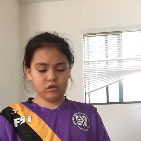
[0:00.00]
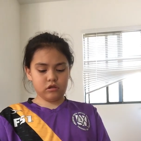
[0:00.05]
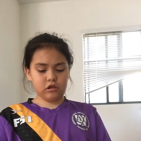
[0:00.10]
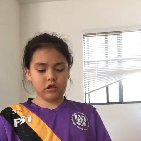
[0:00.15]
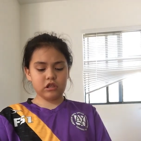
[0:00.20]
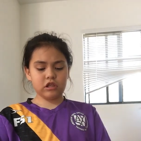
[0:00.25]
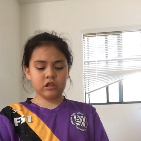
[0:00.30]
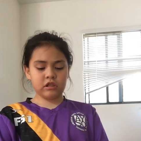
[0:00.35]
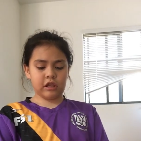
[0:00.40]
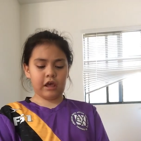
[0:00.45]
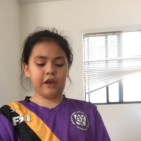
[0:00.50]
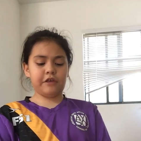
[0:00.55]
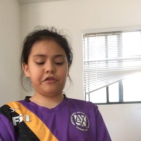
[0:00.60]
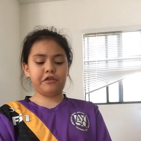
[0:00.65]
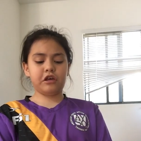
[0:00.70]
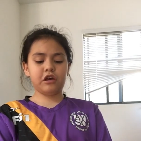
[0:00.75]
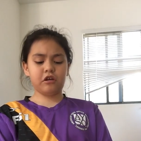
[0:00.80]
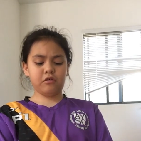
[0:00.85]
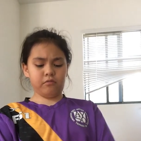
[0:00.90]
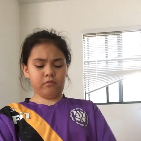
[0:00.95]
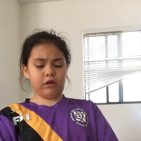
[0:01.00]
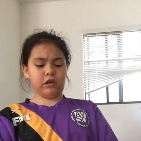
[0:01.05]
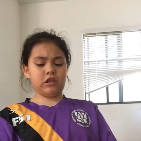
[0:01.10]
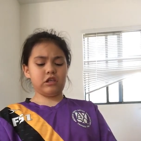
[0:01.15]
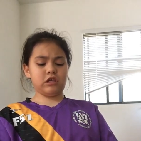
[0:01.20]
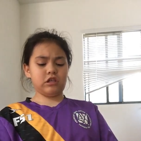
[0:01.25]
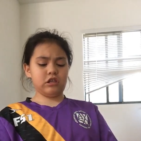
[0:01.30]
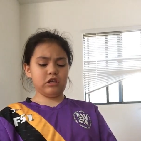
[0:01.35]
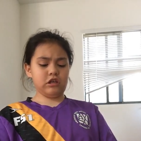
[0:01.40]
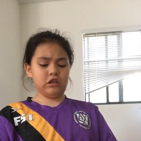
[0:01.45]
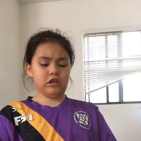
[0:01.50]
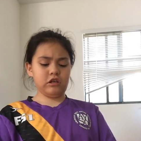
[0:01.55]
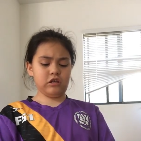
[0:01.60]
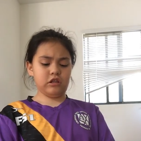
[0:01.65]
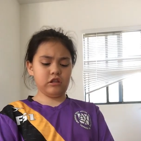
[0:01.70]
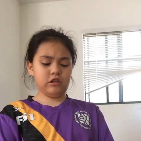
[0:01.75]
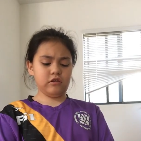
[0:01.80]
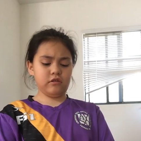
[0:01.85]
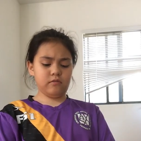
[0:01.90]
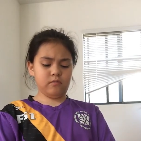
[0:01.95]
This, I think, makes it
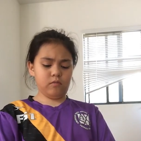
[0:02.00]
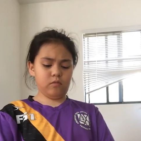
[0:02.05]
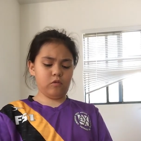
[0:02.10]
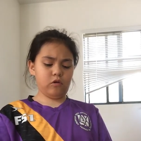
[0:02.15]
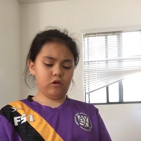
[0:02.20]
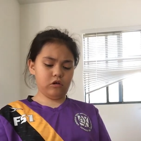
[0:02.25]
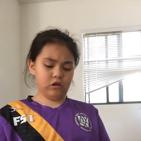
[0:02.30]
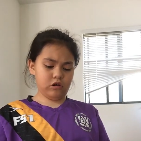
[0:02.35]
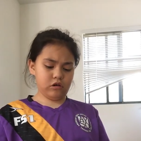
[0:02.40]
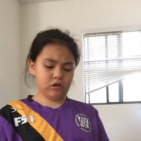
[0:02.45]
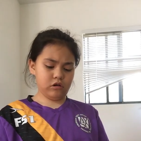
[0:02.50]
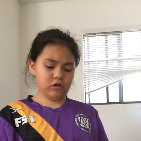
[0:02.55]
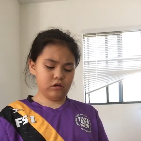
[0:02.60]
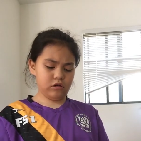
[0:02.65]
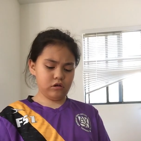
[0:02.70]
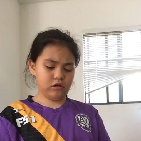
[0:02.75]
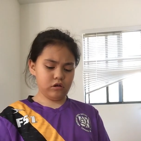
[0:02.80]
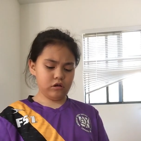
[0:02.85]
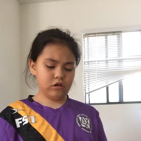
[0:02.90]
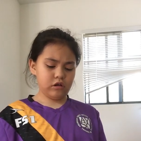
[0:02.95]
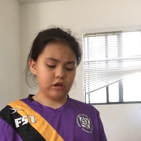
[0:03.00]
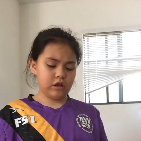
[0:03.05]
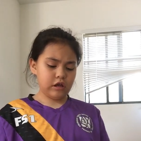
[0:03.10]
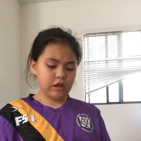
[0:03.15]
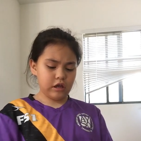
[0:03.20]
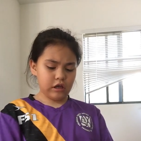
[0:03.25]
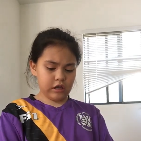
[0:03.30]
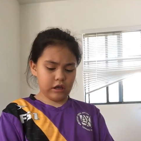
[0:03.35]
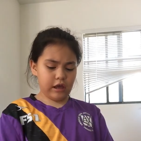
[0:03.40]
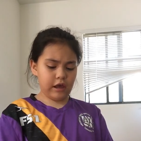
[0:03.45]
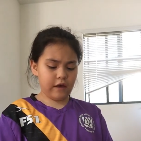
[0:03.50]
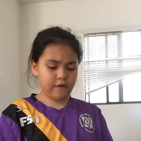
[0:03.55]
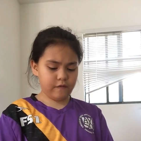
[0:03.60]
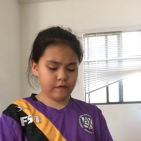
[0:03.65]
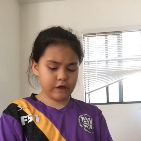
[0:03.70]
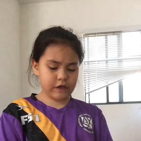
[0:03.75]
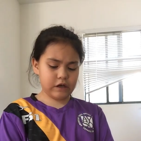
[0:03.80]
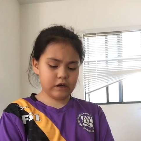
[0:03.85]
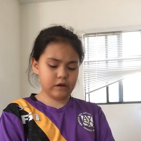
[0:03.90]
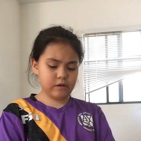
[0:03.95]
more,
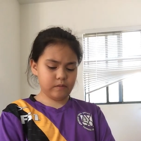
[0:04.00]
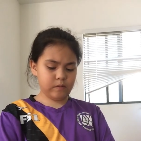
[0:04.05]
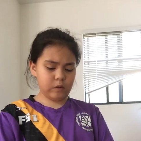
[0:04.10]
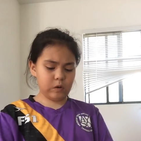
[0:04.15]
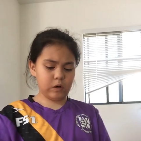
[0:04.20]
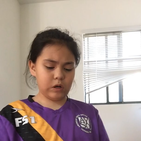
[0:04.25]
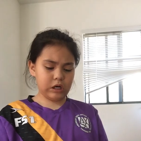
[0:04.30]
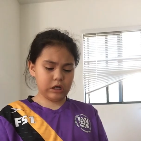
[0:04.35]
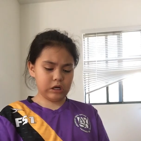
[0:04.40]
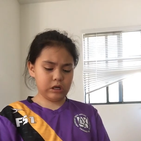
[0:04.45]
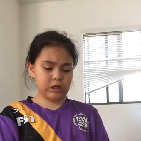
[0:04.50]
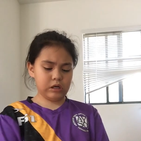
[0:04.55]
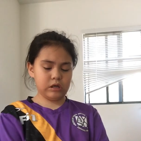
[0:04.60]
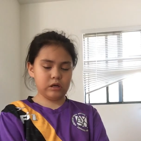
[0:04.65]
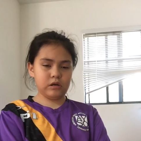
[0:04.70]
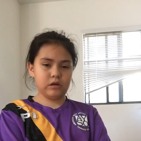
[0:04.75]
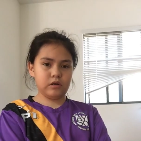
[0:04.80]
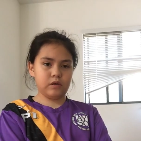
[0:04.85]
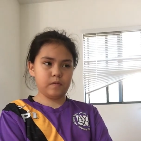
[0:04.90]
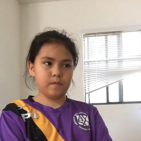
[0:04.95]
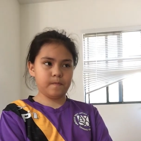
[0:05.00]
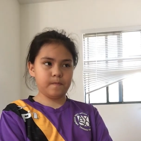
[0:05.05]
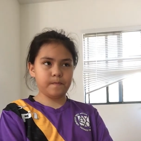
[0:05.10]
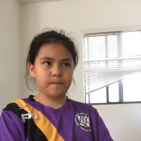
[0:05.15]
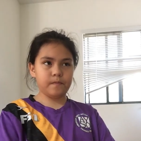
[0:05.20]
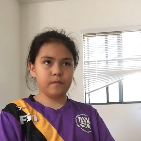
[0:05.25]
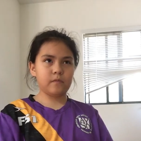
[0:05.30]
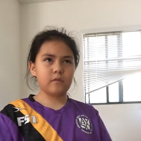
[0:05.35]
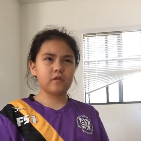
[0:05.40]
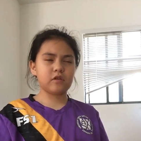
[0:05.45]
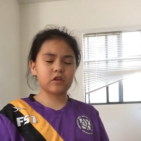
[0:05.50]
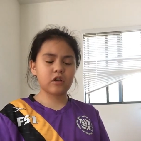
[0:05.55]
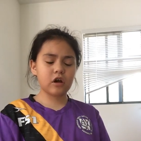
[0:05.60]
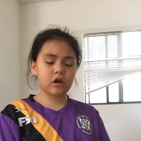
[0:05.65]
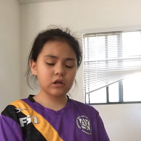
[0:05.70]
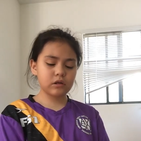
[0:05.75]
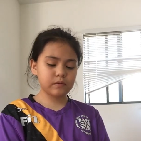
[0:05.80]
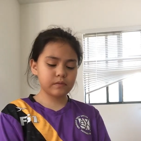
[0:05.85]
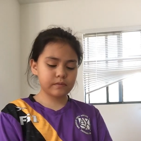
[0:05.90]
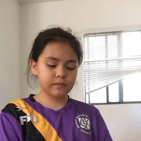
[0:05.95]
have like a more, it's
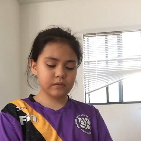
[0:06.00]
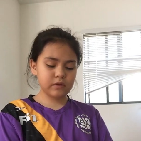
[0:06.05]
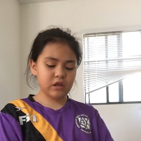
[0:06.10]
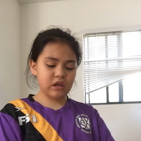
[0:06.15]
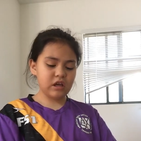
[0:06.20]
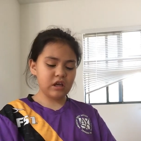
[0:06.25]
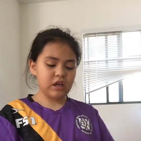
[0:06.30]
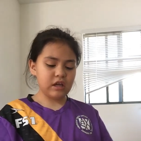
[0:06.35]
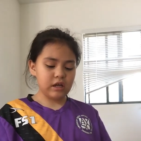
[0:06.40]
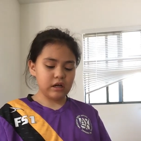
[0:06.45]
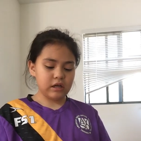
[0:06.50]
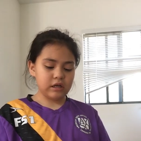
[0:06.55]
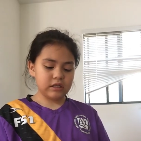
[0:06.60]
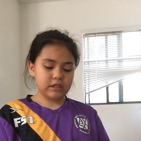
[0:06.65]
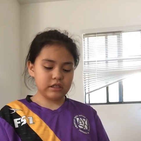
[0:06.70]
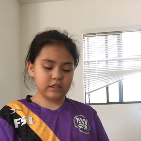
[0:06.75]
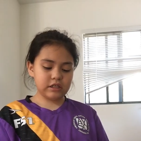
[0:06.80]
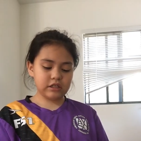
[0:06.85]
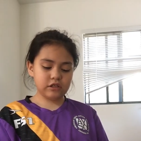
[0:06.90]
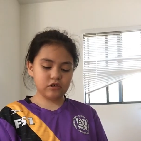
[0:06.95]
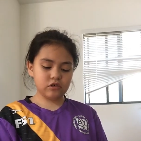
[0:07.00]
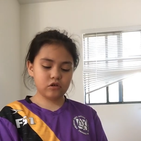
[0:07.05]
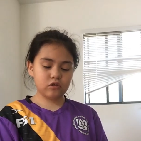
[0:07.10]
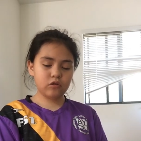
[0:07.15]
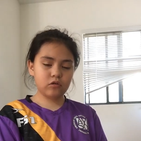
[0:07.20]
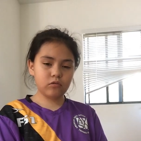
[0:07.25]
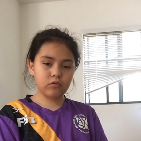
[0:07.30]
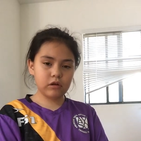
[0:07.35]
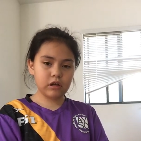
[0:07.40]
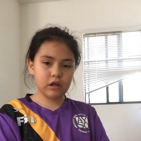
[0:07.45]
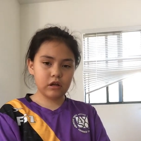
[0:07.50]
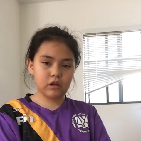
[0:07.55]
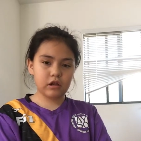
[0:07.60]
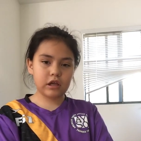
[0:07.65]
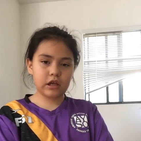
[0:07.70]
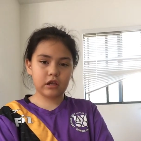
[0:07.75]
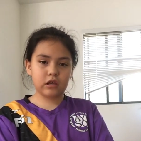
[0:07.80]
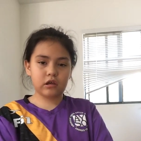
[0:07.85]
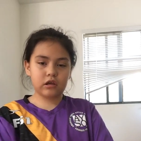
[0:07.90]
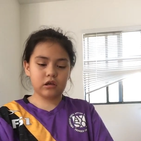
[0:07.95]
called sizzle when
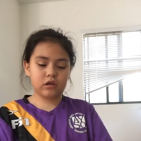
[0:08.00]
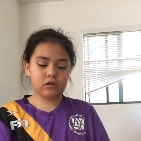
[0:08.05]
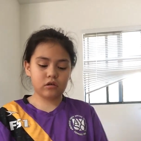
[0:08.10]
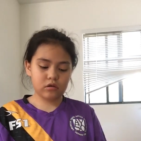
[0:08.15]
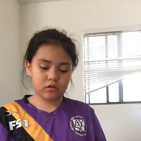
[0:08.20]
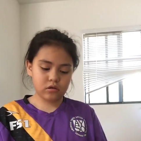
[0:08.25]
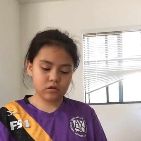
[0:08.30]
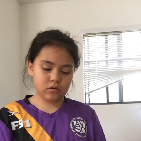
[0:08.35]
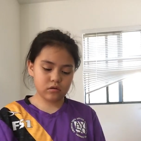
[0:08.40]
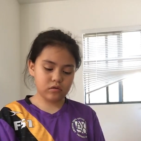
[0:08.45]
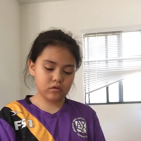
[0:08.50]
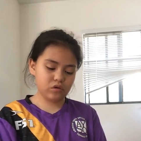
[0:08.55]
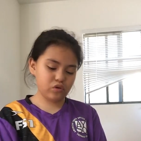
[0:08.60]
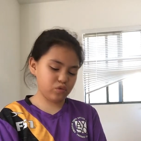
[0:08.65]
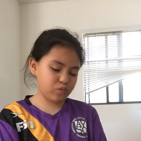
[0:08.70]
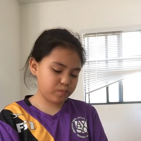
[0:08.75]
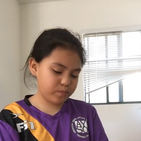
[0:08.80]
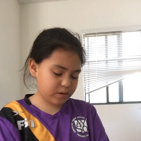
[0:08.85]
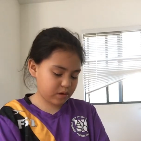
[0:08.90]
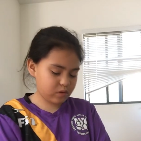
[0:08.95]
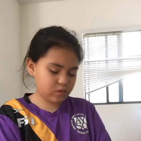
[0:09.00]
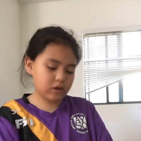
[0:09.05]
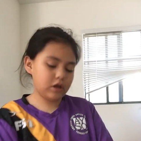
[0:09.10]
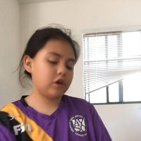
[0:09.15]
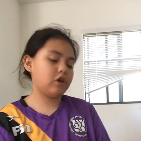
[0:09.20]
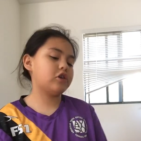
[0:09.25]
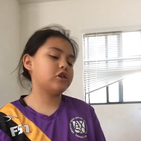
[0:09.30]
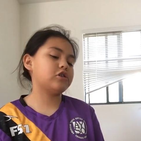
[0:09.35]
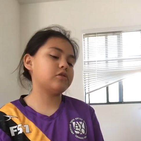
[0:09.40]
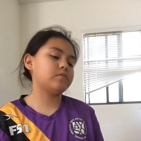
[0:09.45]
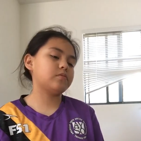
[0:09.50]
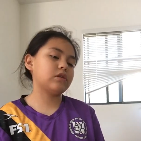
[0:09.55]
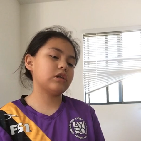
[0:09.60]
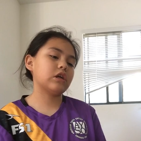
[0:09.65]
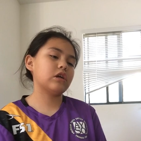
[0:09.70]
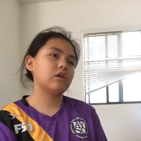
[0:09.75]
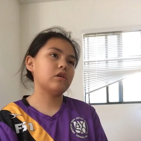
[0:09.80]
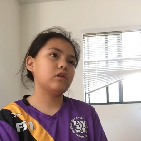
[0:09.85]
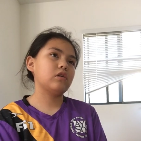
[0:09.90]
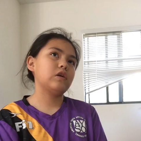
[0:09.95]
like you poke it or
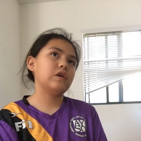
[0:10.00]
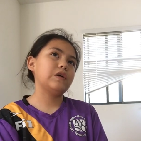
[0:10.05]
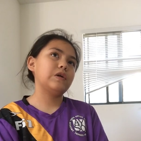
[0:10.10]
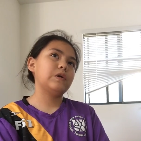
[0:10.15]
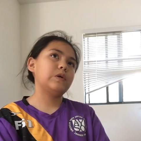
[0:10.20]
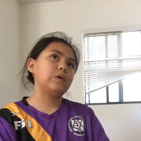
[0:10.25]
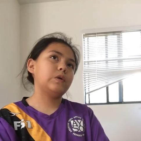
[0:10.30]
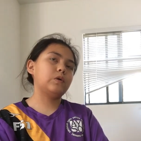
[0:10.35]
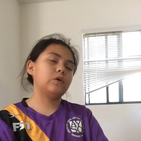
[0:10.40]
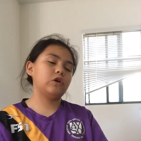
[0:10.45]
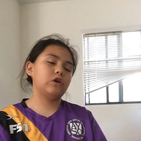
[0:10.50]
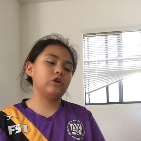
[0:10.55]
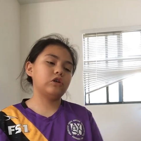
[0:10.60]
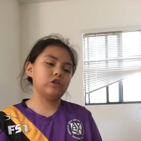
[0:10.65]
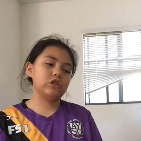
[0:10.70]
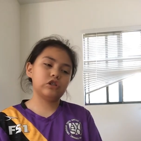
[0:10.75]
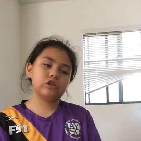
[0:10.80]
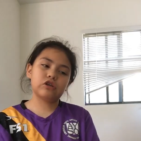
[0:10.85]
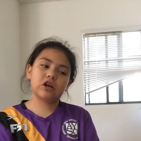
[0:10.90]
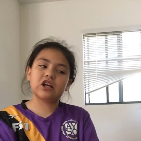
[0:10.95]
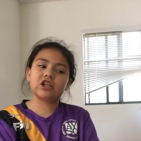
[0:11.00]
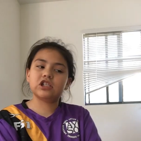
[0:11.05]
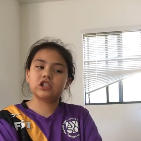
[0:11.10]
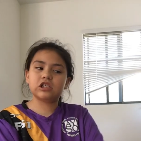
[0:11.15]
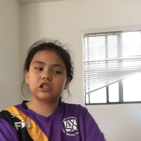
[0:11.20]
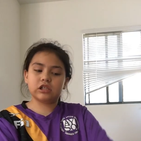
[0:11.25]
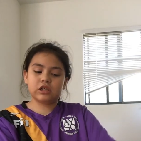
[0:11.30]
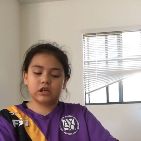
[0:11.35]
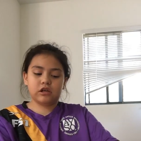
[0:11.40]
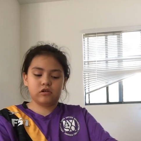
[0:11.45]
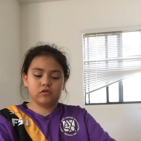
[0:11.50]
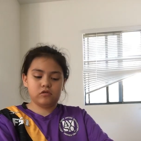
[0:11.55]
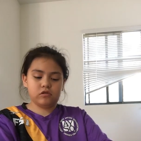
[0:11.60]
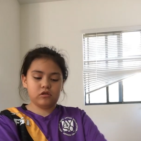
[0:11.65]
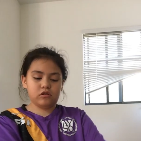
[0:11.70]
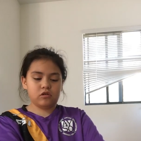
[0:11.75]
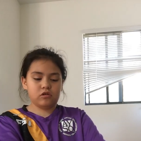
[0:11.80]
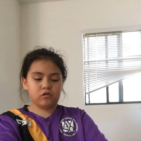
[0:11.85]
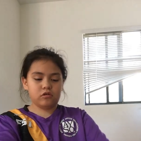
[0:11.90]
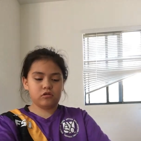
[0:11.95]
something, or stretch it, I don't
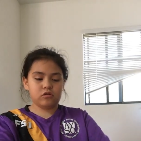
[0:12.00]
know.